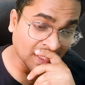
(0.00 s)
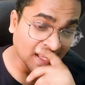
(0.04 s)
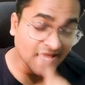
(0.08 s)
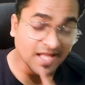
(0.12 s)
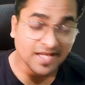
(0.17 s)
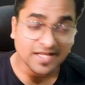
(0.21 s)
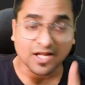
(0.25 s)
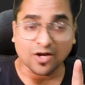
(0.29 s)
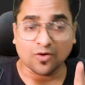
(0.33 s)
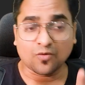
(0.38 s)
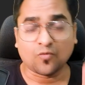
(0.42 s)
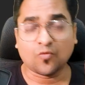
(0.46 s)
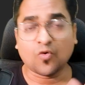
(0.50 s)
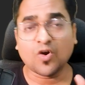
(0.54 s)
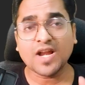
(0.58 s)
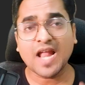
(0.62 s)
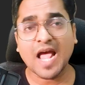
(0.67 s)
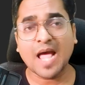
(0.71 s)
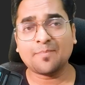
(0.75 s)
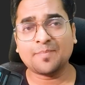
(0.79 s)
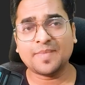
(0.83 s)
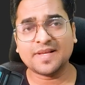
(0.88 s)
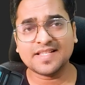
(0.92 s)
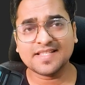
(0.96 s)
Now, what
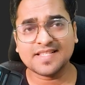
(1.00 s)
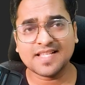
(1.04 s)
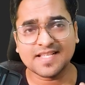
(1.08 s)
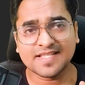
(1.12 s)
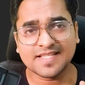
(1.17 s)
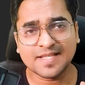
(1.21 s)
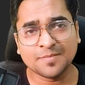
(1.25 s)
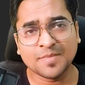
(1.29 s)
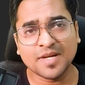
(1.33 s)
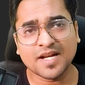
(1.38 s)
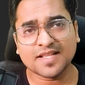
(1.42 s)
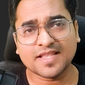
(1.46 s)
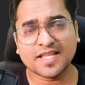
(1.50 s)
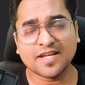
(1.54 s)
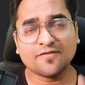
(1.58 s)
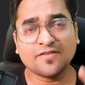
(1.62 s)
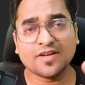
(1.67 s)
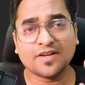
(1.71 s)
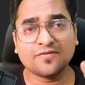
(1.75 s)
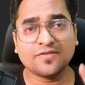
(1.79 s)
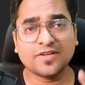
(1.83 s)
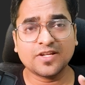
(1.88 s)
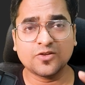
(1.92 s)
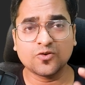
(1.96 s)
happens the similar thing
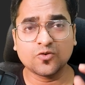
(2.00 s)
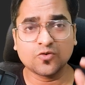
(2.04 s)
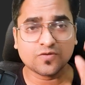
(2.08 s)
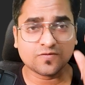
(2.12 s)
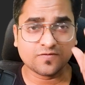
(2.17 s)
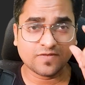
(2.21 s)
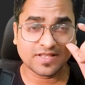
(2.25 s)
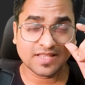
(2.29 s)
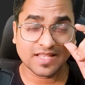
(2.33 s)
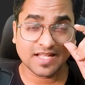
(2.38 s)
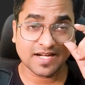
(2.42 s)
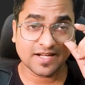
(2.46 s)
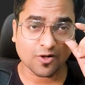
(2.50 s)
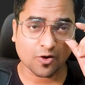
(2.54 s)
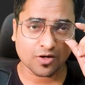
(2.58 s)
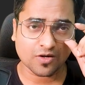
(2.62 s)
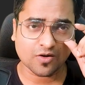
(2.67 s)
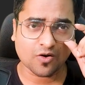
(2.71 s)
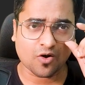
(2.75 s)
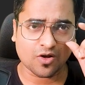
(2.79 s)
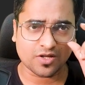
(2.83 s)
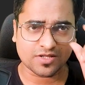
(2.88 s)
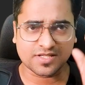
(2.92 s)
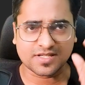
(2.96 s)
when we use with let or
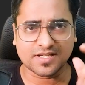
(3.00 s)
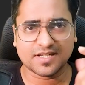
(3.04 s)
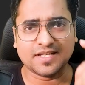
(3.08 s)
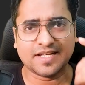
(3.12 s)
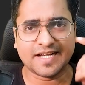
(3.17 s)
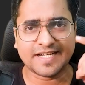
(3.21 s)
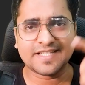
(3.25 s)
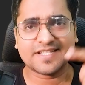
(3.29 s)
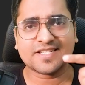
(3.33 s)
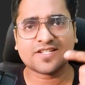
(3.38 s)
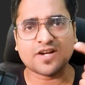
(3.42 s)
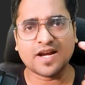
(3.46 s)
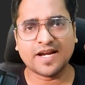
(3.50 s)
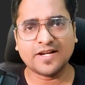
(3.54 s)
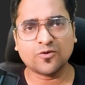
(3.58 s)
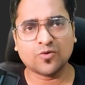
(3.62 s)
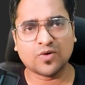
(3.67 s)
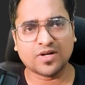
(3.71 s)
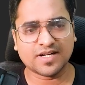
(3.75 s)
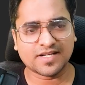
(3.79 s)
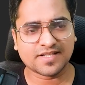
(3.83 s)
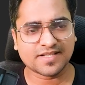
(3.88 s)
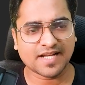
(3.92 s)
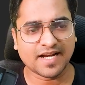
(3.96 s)
const? Let's try to
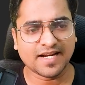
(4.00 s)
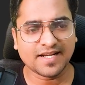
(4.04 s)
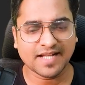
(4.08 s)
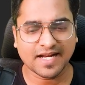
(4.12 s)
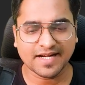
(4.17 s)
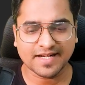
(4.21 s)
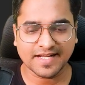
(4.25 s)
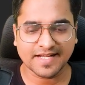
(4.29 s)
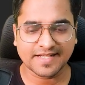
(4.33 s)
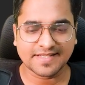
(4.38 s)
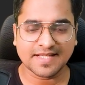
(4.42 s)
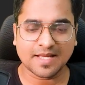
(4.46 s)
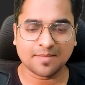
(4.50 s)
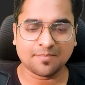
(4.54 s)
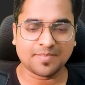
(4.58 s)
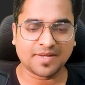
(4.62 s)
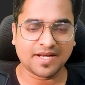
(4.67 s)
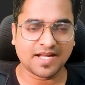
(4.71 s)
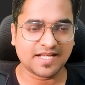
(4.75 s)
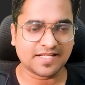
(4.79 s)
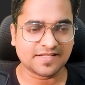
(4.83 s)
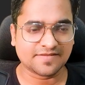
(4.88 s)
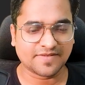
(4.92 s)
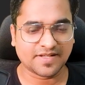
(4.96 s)
understand that
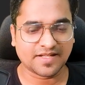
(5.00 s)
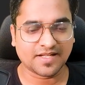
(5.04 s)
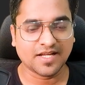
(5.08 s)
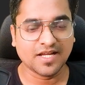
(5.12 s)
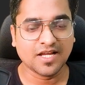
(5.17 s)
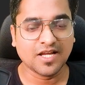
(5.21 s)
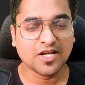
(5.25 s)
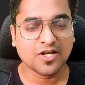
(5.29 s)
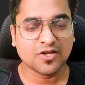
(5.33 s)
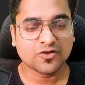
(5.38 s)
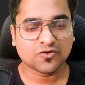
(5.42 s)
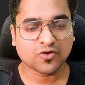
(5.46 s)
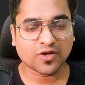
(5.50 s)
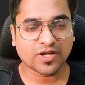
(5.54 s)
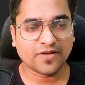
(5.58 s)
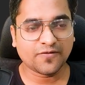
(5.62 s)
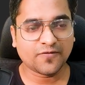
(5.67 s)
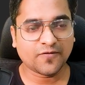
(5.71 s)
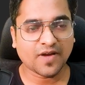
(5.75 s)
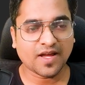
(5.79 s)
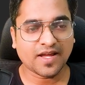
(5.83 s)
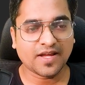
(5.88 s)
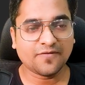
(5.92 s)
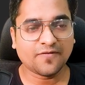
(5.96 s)
example as well. So
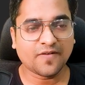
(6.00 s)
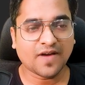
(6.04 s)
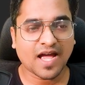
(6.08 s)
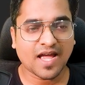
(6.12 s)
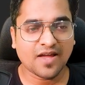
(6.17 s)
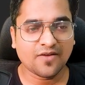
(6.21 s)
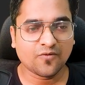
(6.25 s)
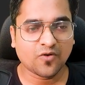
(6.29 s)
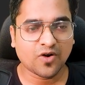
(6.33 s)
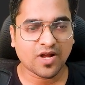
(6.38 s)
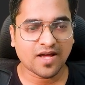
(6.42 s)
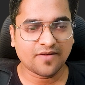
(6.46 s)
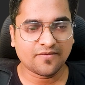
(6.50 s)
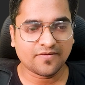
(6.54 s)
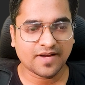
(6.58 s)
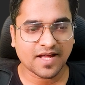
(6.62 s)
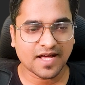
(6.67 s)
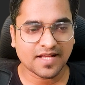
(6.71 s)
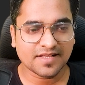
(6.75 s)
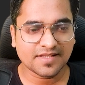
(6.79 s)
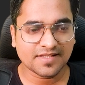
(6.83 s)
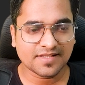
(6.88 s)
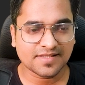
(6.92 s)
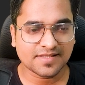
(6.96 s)
if I would have
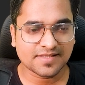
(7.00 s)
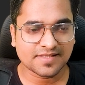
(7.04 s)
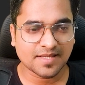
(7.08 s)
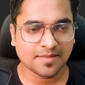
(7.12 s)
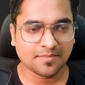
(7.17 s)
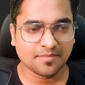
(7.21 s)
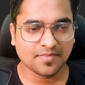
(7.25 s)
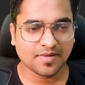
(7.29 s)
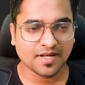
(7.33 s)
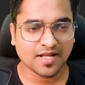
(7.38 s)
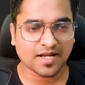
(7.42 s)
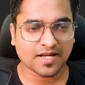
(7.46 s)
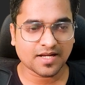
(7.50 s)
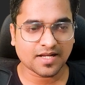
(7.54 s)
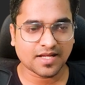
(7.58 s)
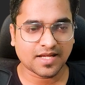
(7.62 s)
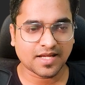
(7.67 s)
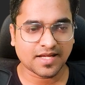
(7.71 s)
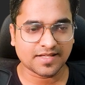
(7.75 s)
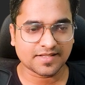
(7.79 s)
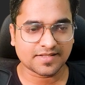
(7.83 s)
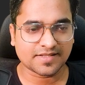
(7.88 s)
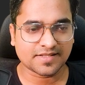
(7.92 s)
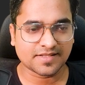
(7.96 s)
done similar
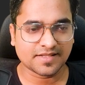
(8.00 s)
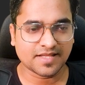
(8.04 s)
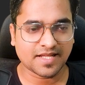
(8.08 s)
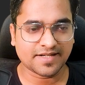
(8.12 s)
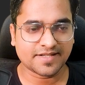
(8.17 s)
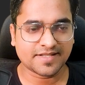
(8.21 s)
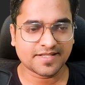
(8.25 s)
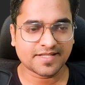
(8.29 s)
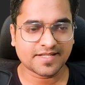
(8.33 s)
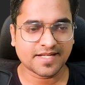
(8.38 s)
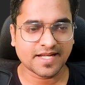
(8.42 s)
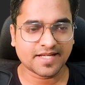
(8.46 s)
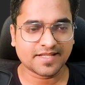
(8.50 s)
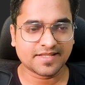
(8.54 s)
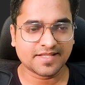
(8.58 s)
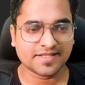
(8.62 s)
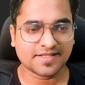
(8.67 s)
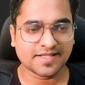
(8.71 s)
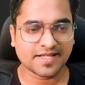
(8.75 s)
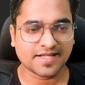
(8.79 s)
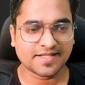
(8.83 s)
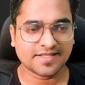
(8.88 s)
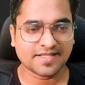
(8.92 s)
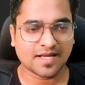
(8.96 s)
case, let's take
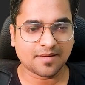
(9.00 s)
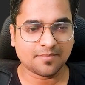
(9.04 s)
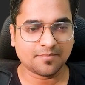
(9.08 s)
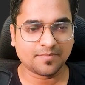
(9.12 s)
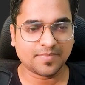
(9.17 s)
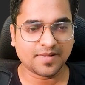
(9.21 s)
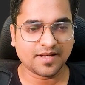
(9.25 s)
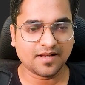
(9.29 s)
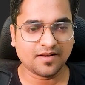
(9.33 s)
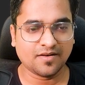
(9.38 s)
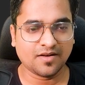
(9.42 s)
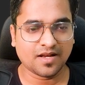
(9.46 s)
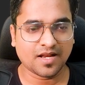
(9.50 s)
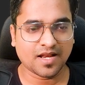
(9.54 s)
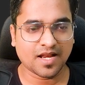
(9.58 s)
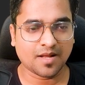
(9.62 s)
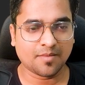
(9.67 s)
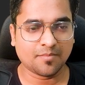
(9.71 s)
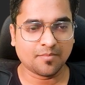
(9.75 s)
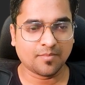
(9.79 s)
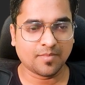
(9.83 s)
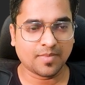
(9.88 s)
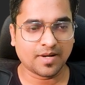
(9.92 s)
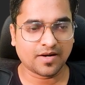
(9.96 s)
this example
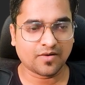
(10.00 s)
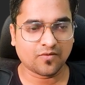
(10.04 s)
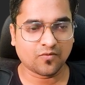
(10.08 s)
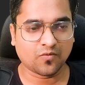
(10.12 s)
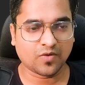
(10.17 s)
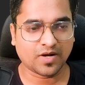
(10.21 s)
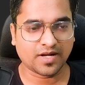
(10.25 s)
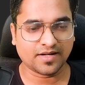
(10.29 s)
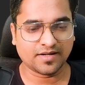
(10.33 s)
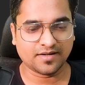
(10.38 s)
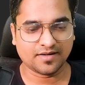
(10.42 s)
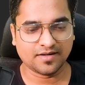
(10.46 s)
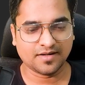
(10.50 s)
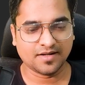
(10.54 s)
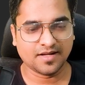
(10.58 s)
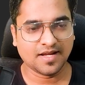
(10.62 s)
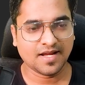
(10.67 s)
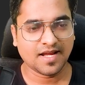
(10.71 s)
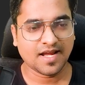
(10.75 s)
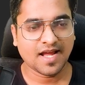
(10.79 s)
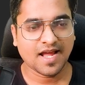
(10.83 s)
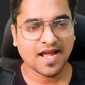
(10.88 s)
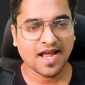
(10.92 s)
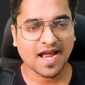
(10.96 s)
number 1,
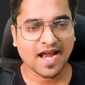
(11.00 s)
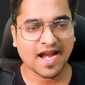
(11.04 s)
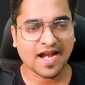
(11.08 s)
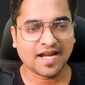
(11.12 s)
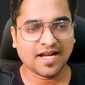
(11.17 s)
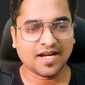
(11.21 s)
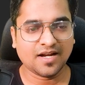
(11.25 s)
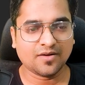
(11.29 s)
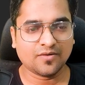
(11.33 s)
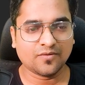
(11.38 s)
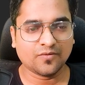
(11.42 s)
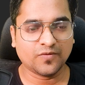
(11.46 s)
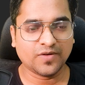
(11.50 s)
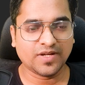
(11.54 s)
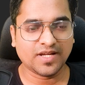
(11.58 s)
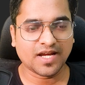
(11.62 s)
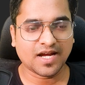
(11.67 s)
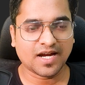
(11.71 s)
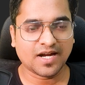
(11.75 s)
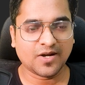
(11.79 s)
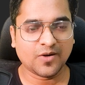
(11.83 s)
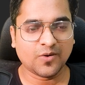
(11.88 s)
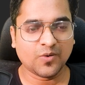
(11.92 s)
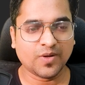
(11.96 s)
and we
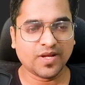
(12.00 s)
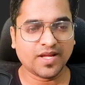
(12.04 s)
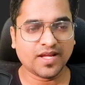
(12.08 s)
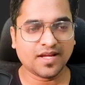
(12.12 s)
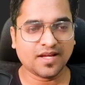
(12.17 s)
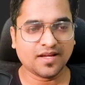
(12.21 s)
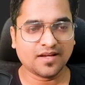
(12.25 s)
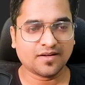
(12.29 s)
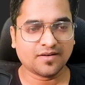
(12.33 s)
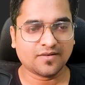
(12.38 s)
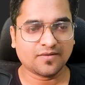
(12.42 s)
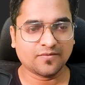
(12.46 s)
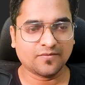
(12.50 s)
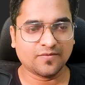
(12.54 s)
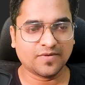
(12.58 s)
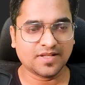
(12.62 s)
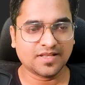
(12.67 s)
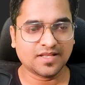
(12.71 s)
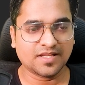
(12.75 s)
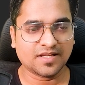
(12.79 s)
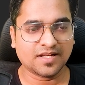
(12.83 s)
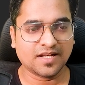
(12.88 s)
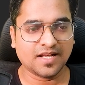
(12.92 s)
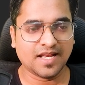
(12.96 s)
are doing
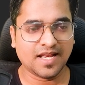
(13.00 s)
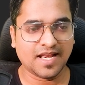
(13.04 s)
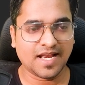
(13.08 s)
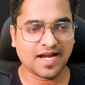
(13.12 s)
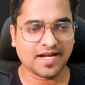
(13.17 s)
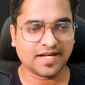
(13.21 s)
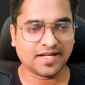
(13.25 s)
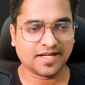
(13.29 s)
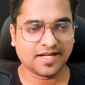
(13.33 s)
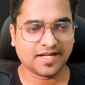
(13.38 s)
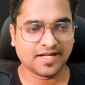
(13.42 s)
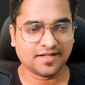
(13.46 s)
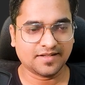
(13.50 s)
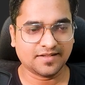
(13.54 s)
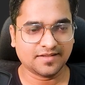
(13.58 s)
with let.